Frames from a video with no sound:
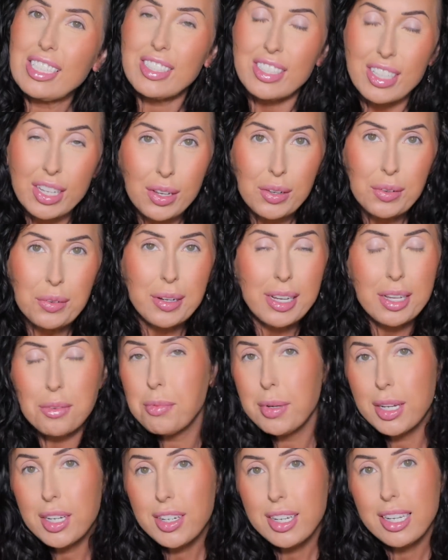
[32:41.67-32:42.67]
two and
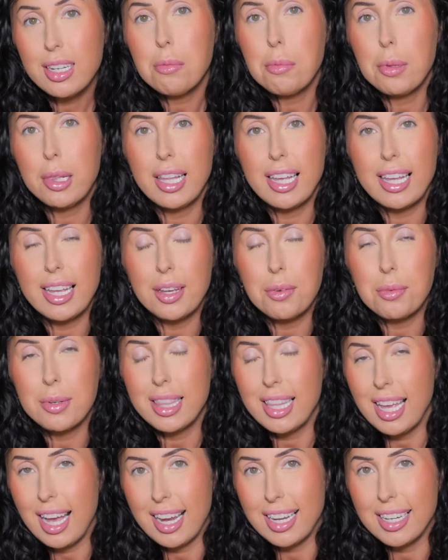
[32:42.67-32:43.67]
we are going to play
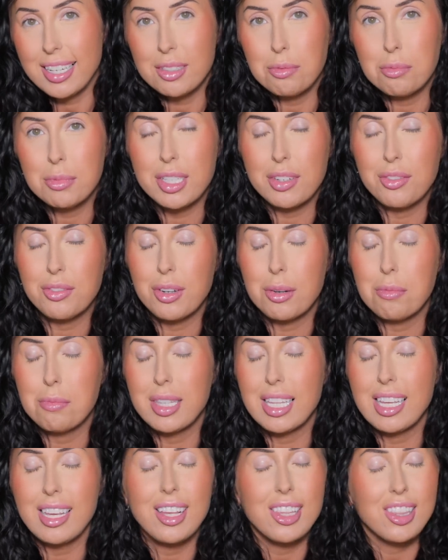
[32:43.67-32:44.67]
with the items from
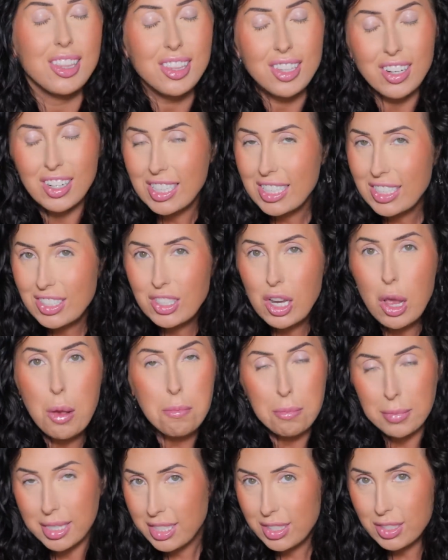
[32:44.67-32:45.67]
the large
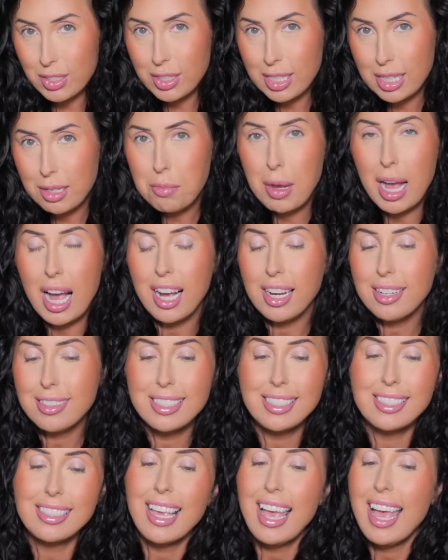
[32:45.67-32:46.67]
mystery
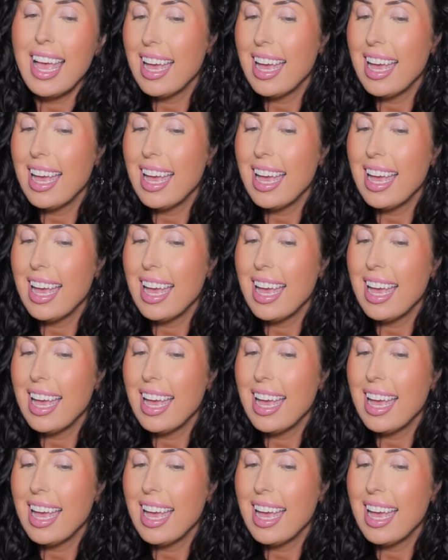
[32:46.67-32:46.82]
box.